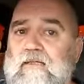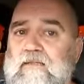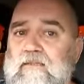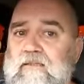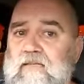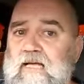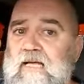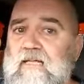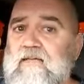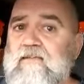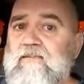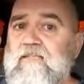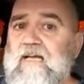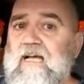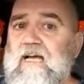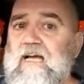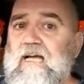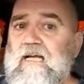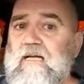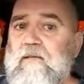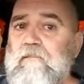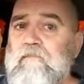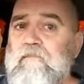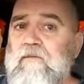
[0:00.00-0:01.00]
And that
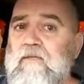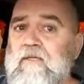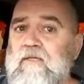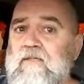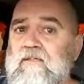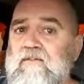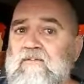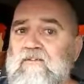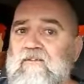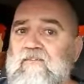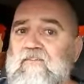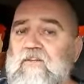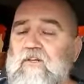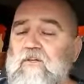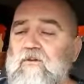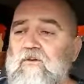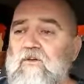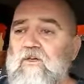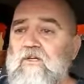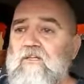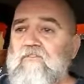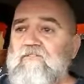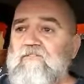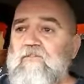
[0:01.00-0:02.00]
time, see, they're
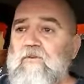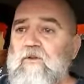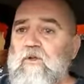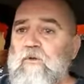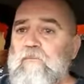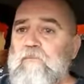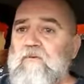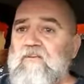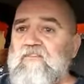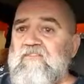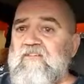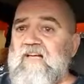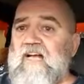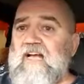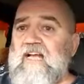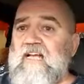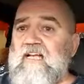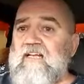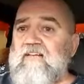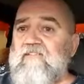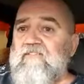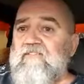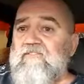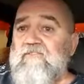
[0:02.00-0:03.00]
looking for their
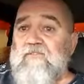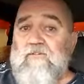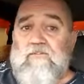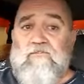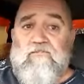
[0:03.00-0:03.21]
Messiah.